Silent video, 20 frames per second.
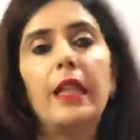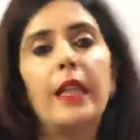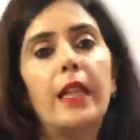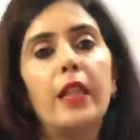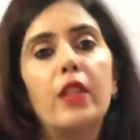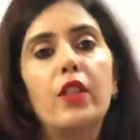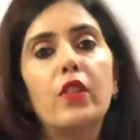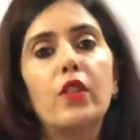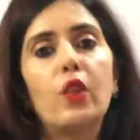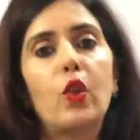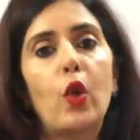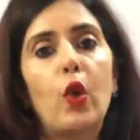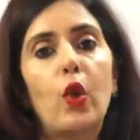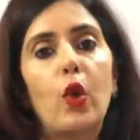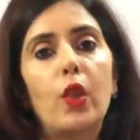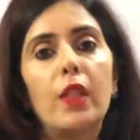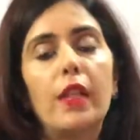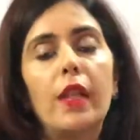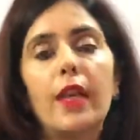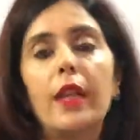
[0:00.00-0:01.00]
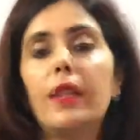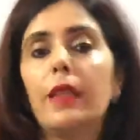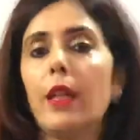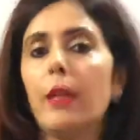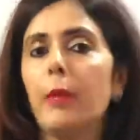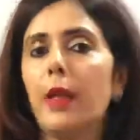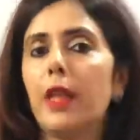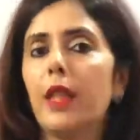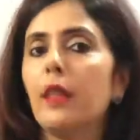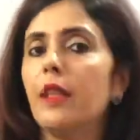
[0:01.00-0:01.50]
it is called a
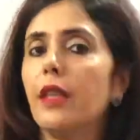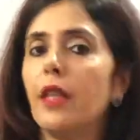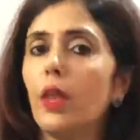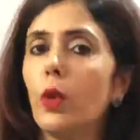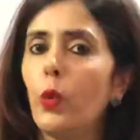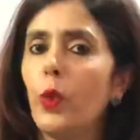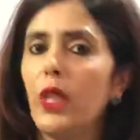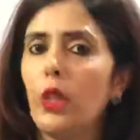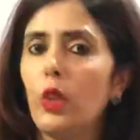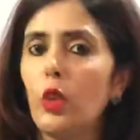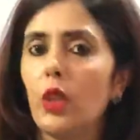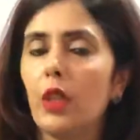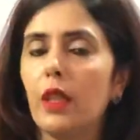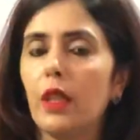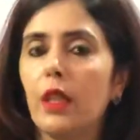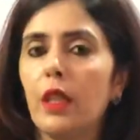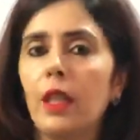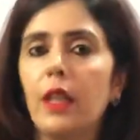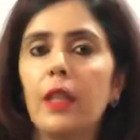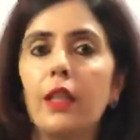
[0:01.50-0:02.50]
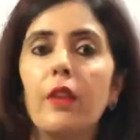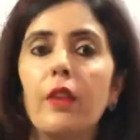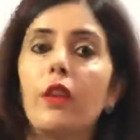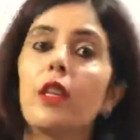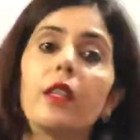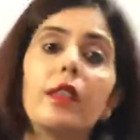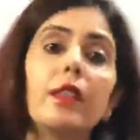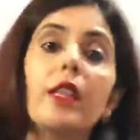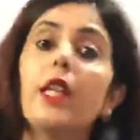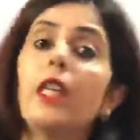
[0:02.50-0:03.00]
chemical equation.
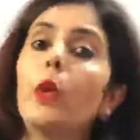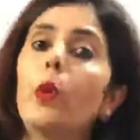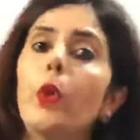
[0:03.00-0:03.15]
The